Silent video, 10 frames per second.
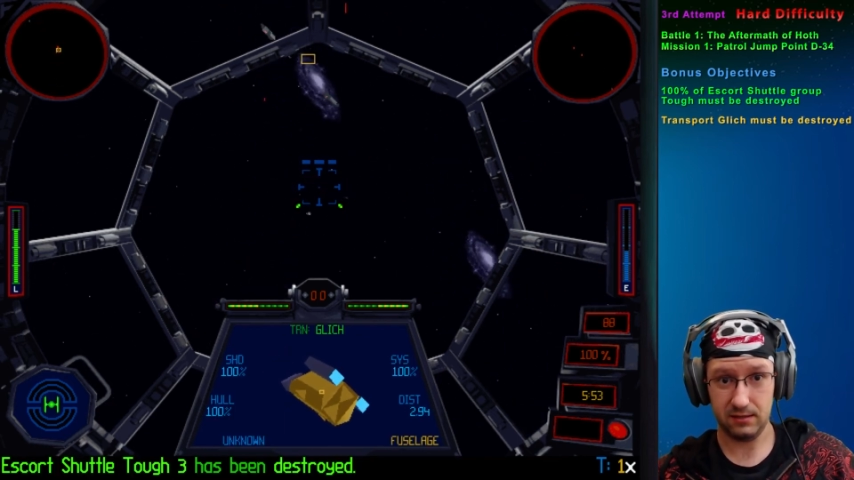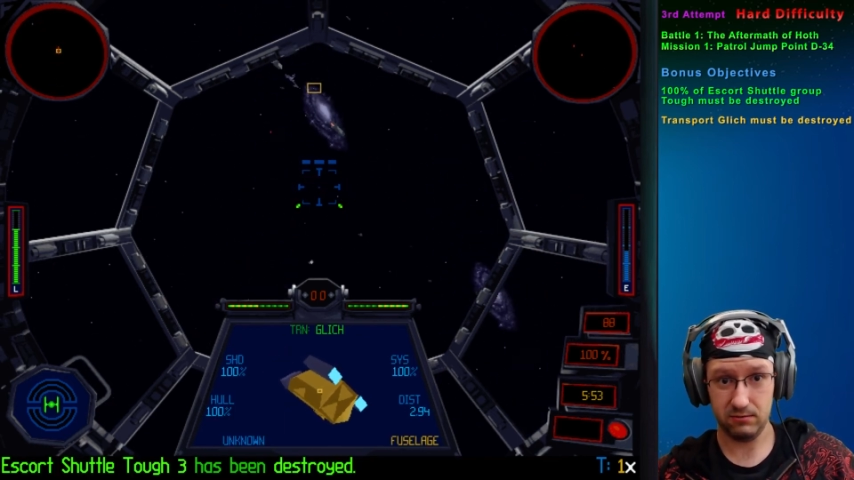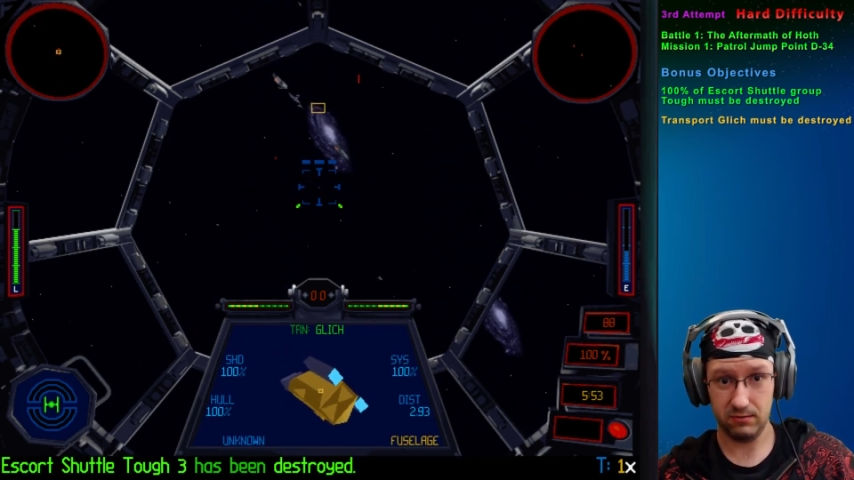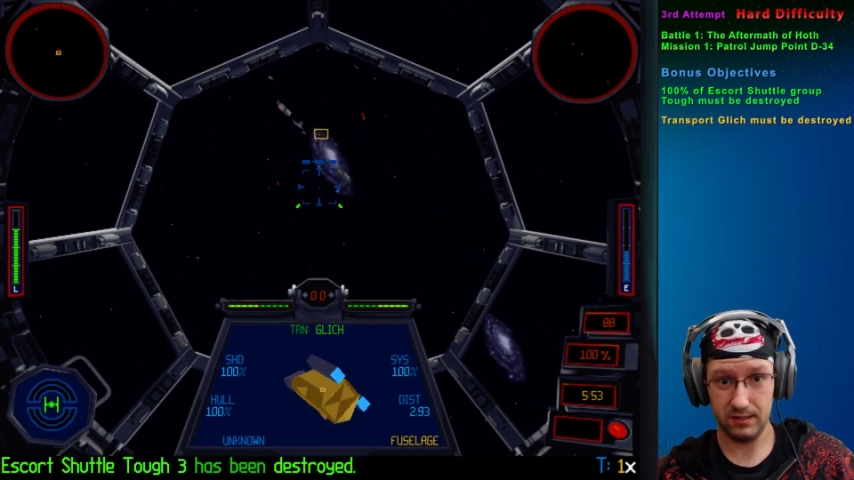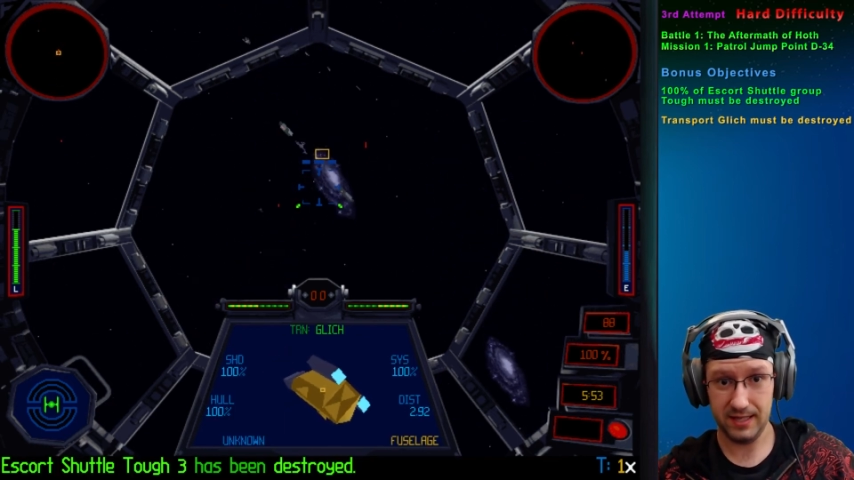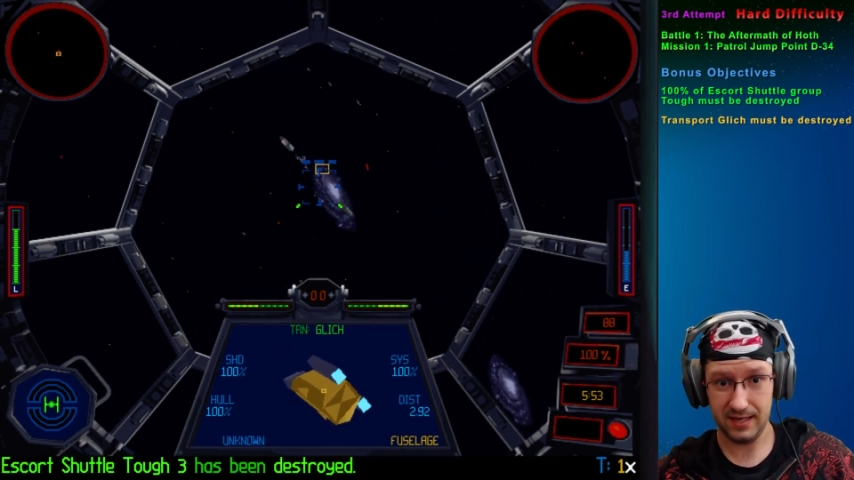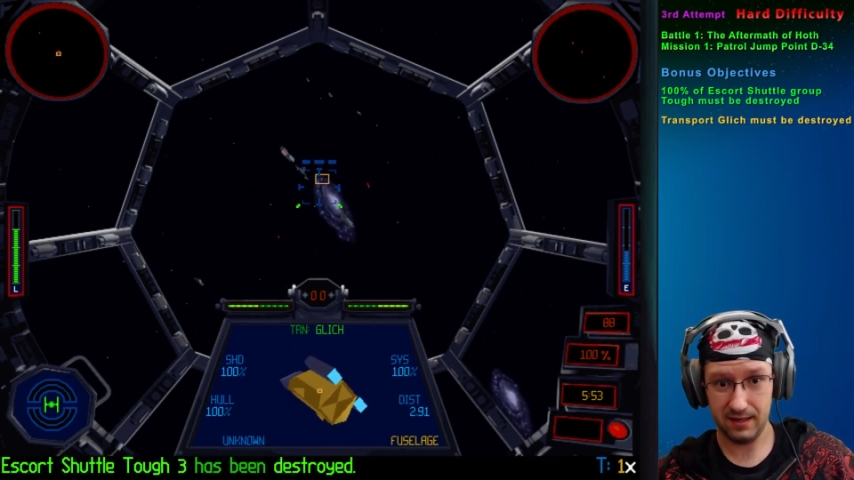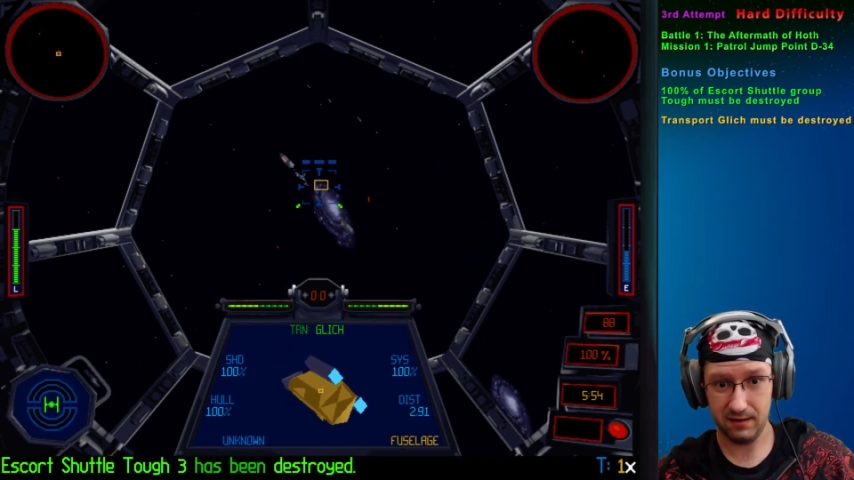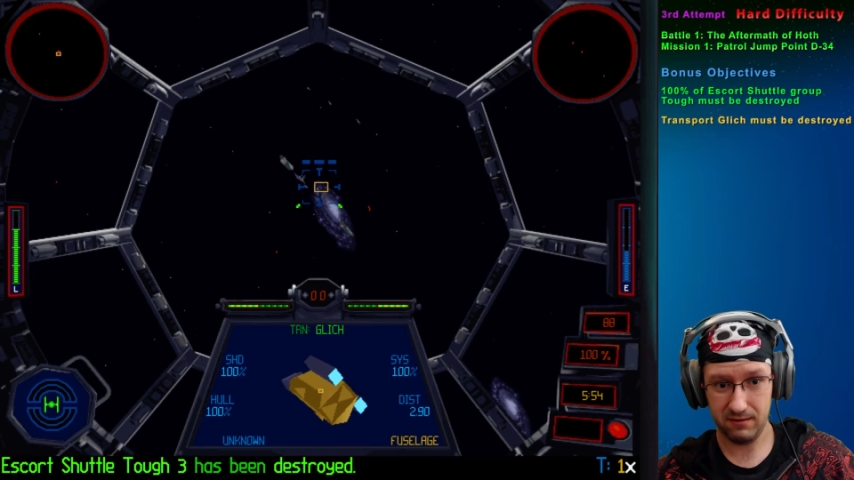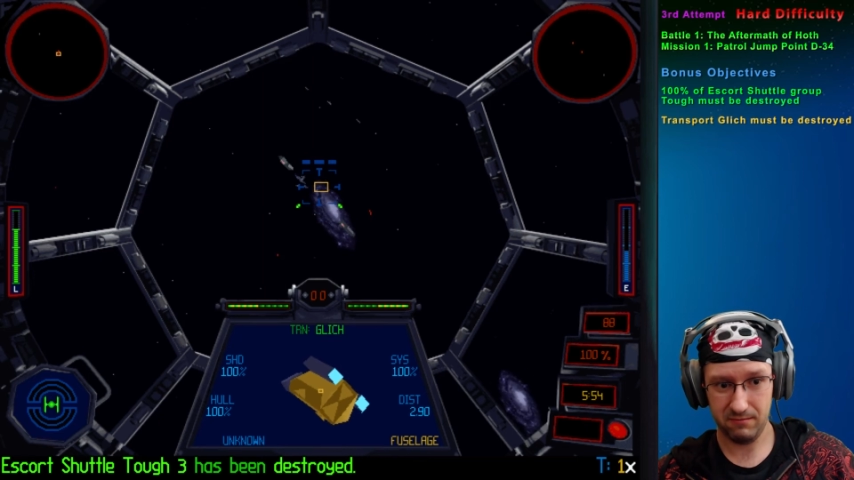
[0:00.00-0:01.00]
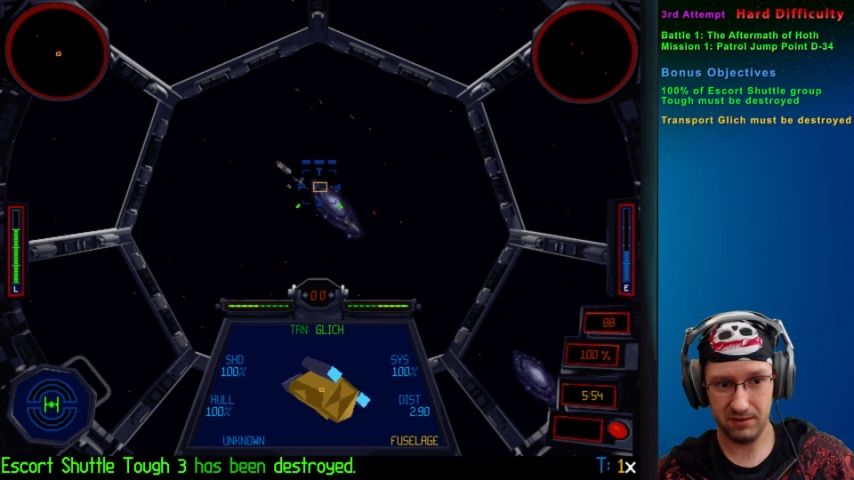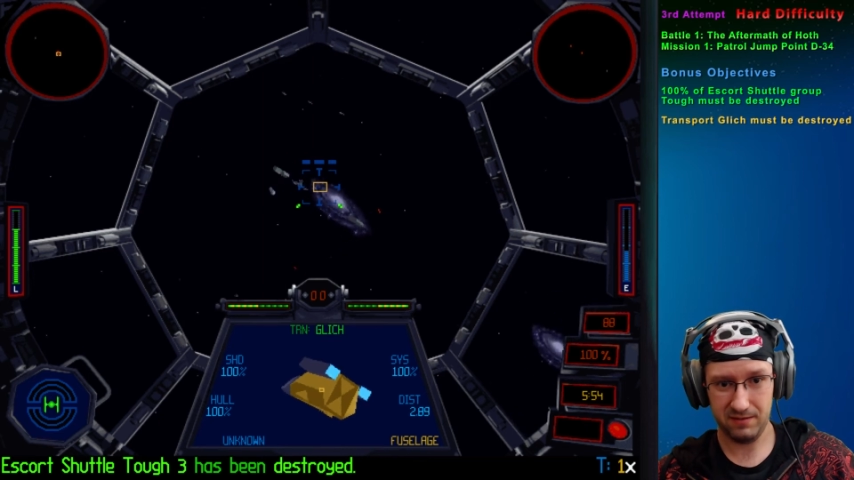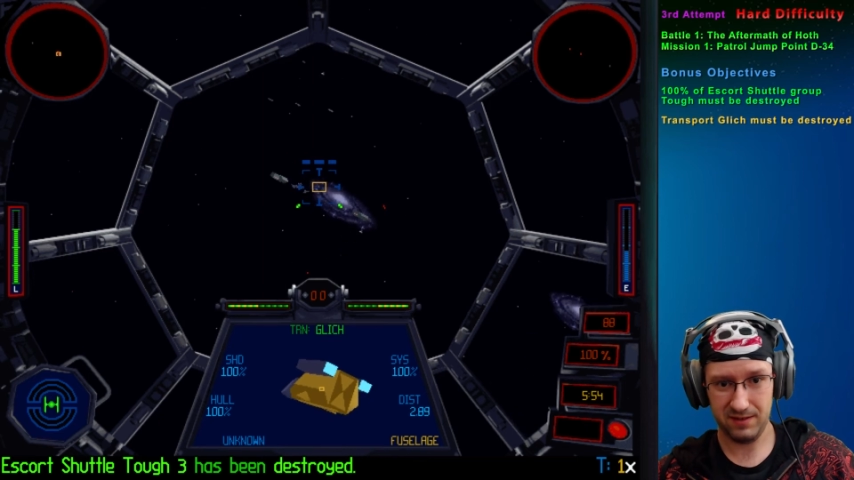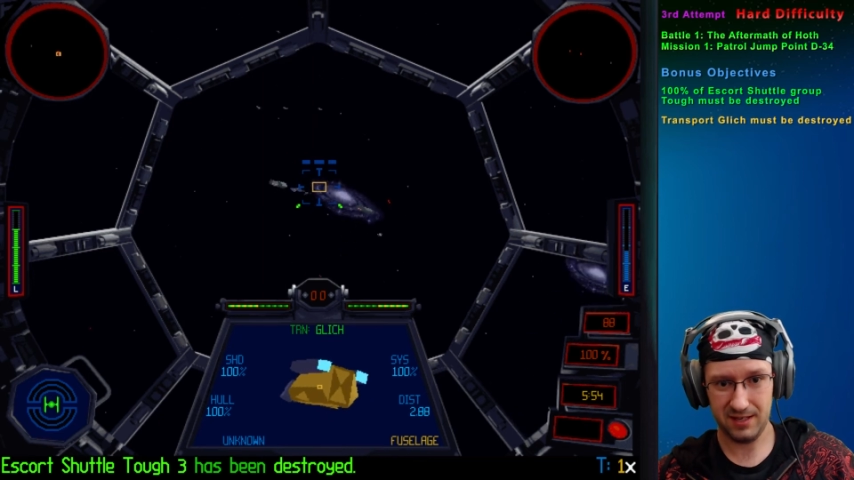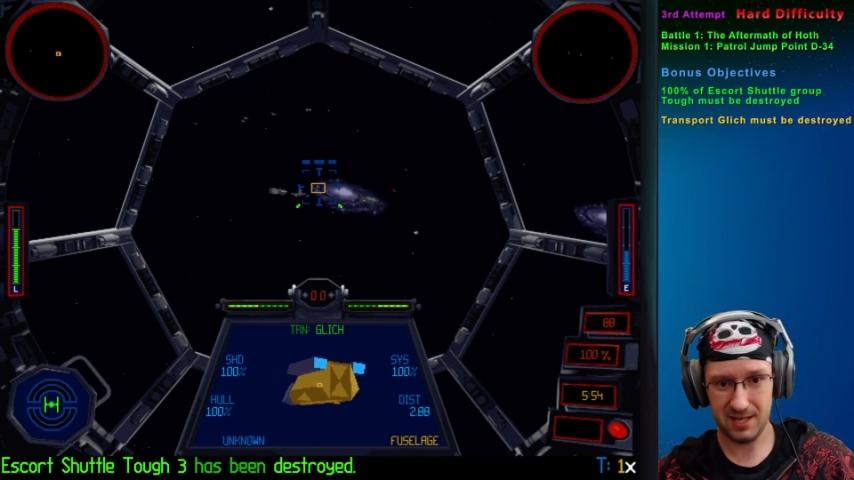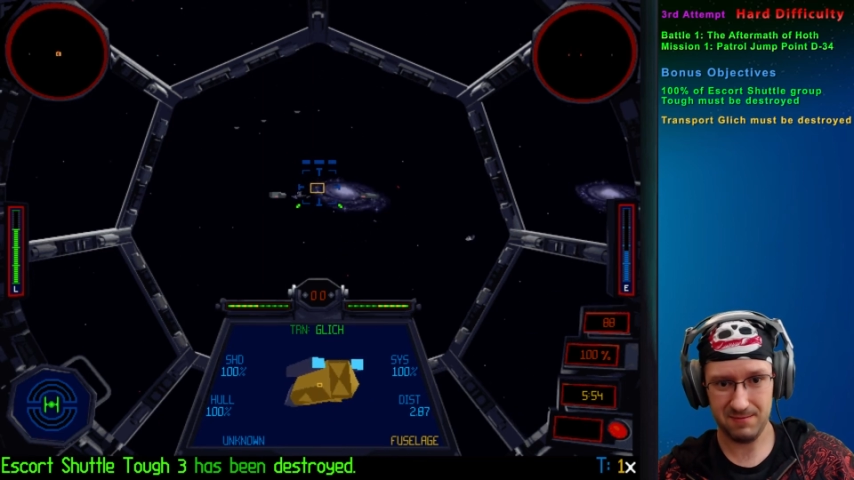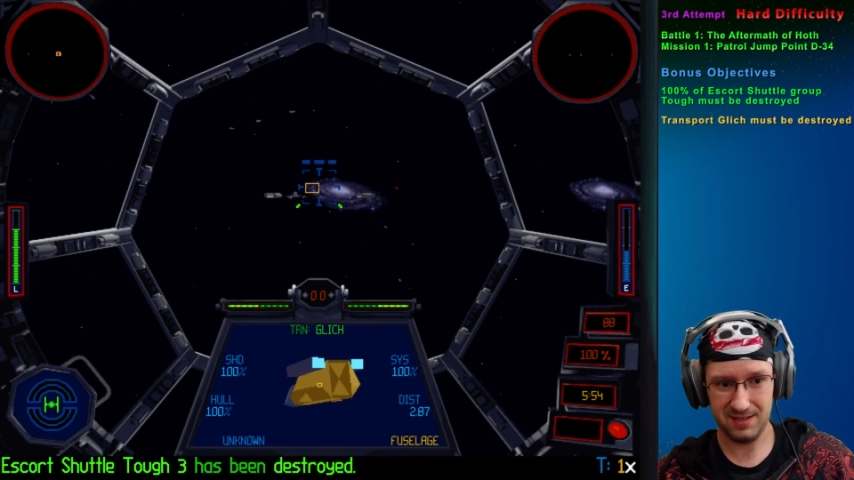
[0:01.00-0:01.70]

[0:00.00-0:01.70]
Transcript: or Gleek, whatever your name